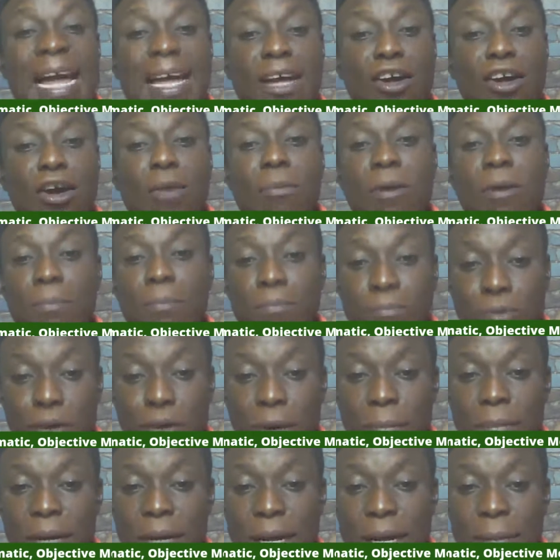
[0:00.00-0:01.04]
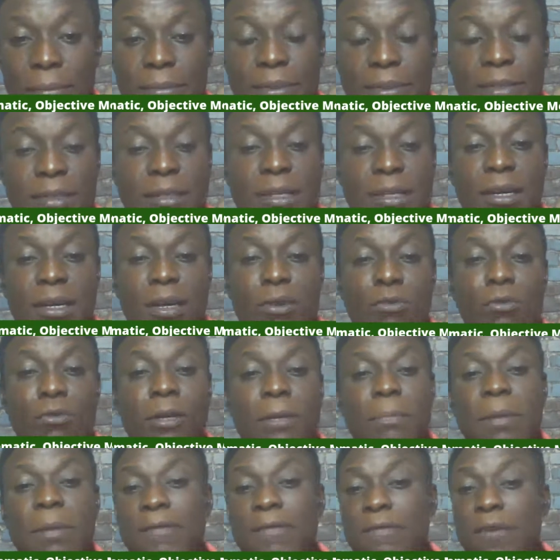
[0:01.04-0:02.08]
common problems
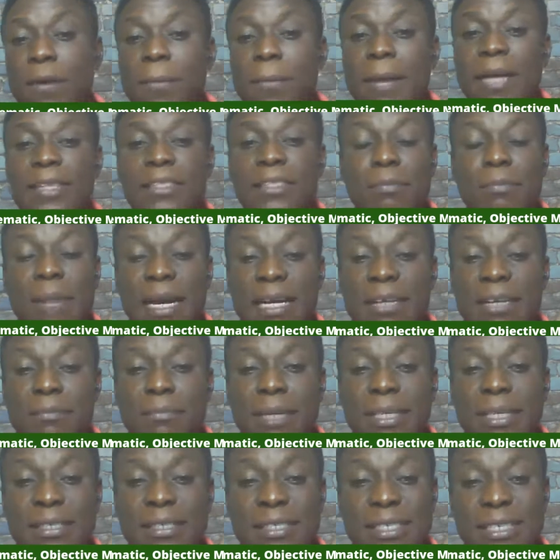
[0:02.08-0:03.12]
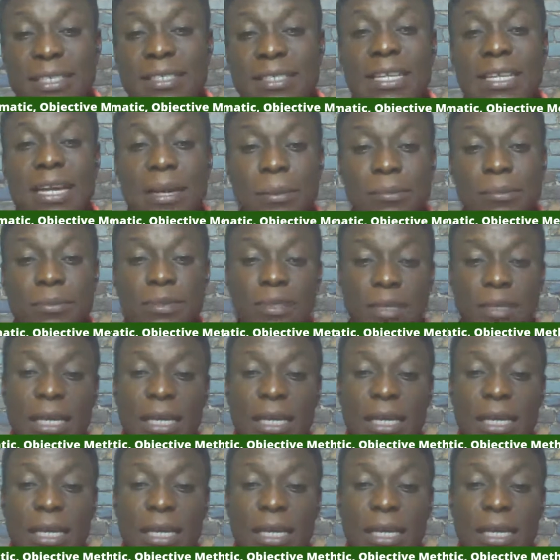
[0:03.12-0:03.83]
with performance management systems